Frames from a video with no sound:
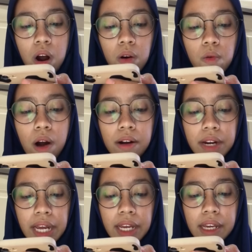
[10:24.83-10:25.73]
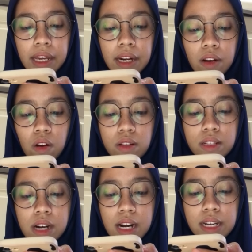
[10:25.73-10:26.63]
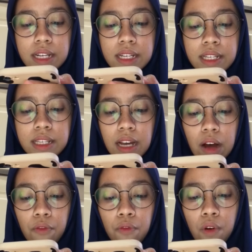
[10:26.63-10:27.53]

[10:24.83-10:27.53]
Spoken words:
Guarding, in contrast, is a